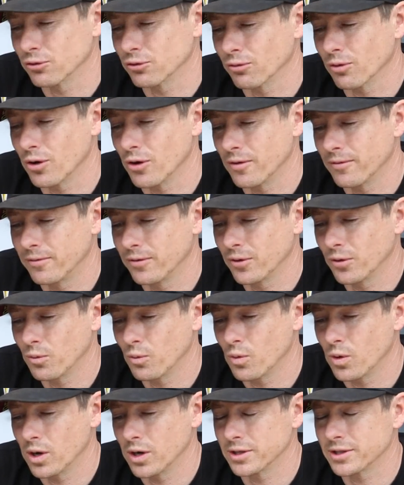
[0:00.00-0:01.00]
drove
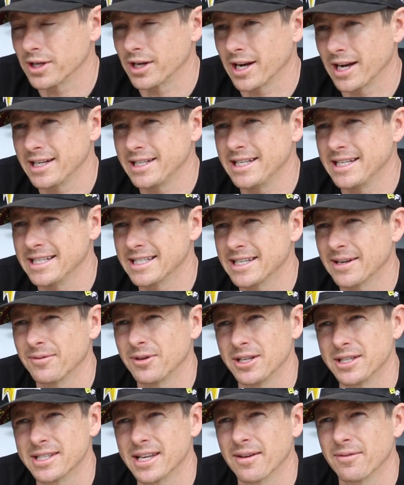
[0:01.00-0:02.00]
was a
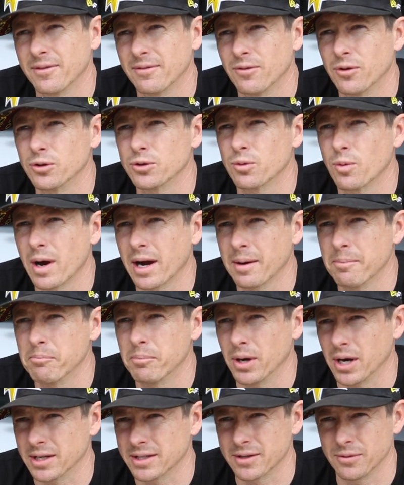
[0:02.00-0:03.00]
1977 Volkswagen
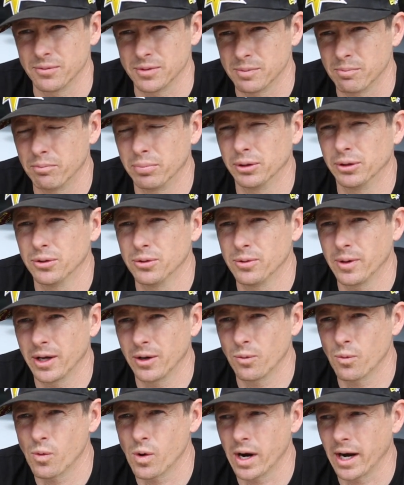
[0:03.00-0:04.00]
bus. It was blue
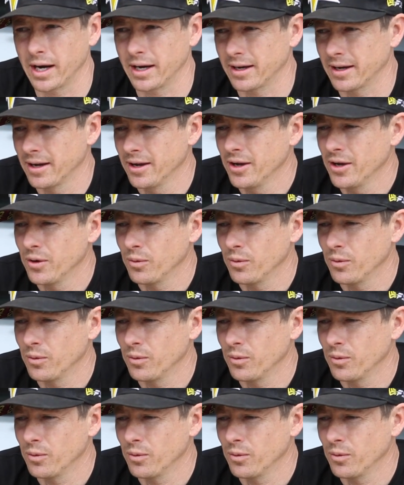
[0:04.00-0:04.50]
and white.